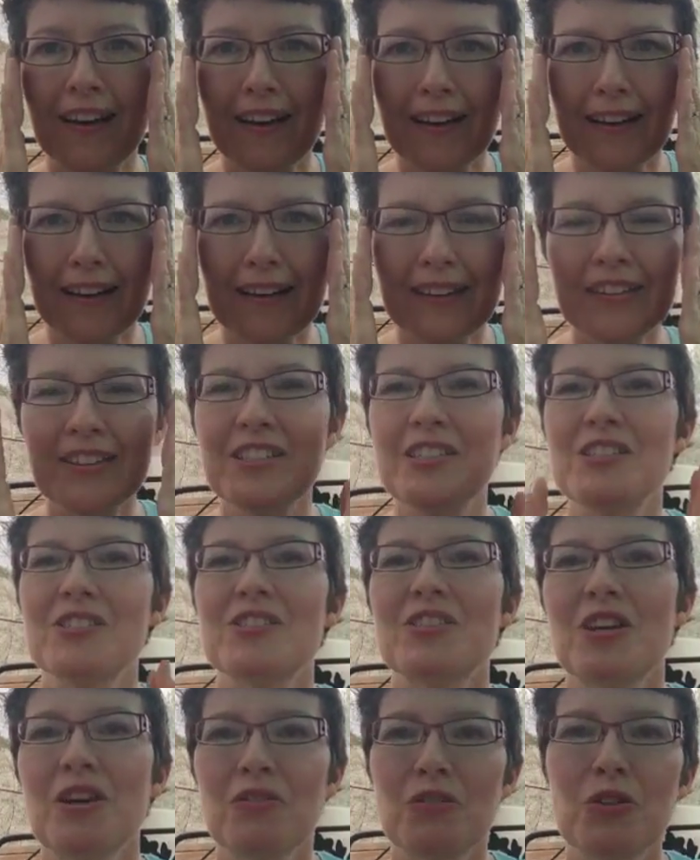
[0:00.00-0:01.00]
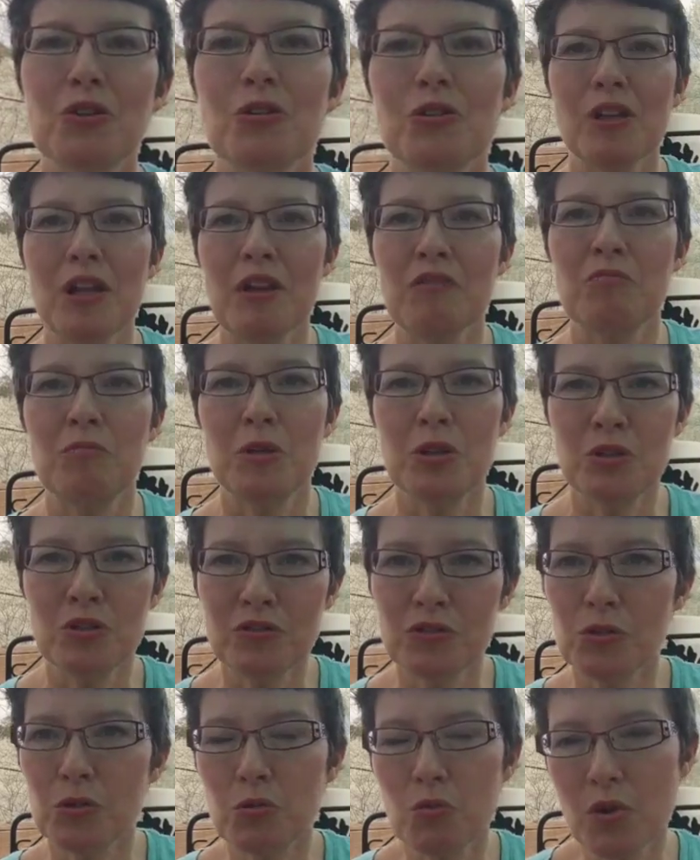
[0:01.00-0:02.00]
The Discover Life
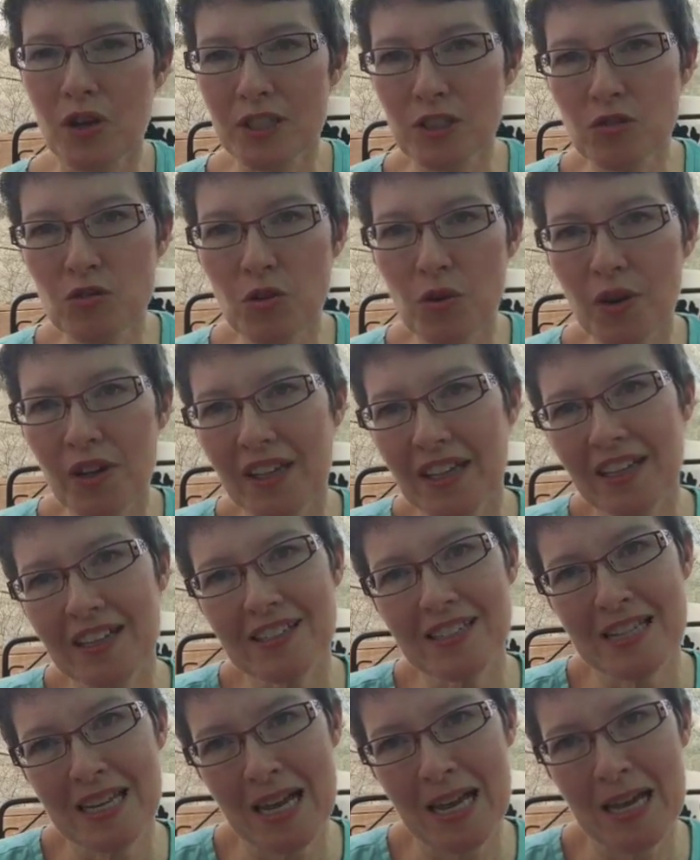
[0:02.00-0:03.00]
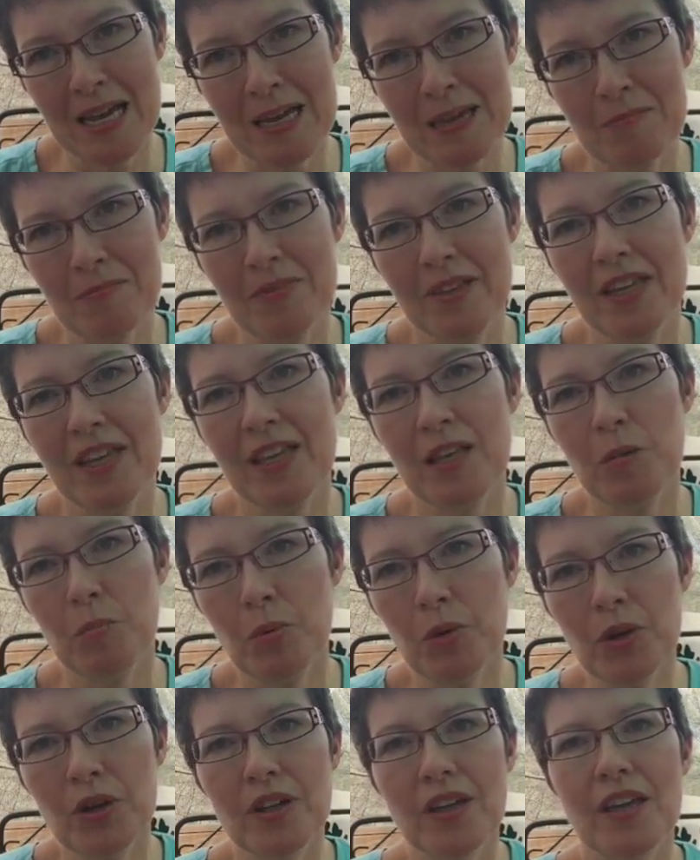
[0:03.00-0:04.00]
Beautiful, One Drawing at a Time
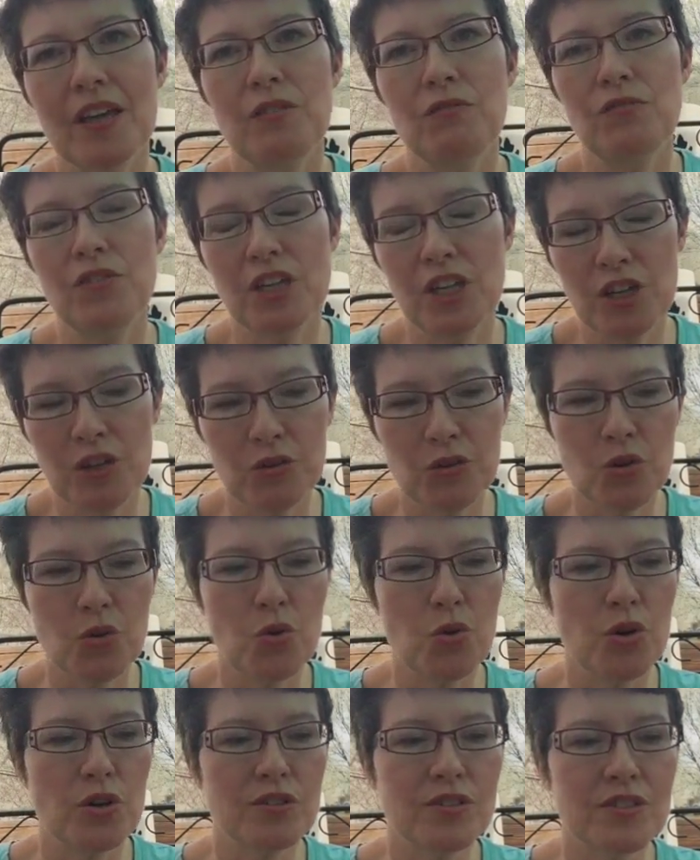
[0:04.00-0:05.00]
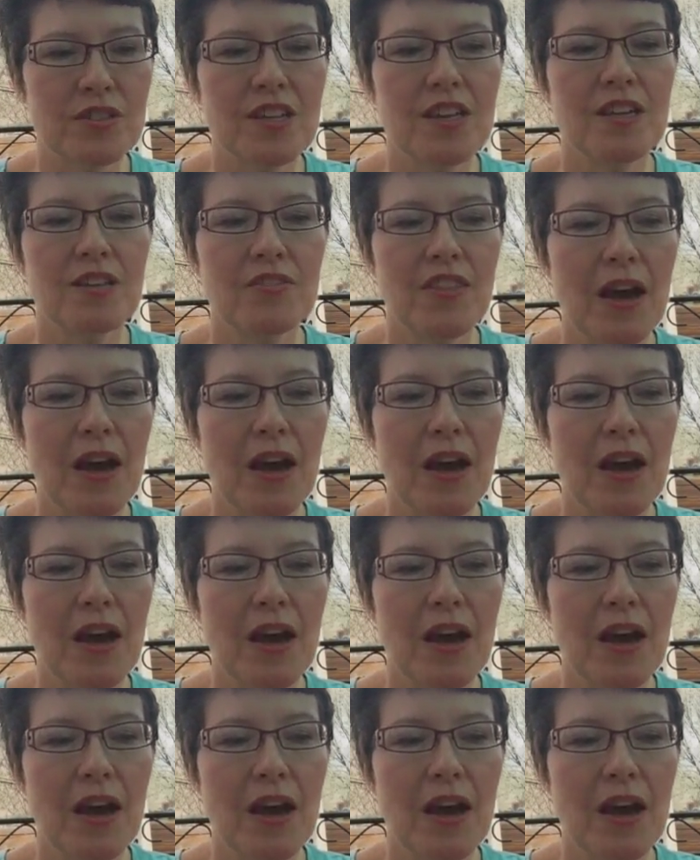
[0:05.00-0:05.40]
ebook and video course.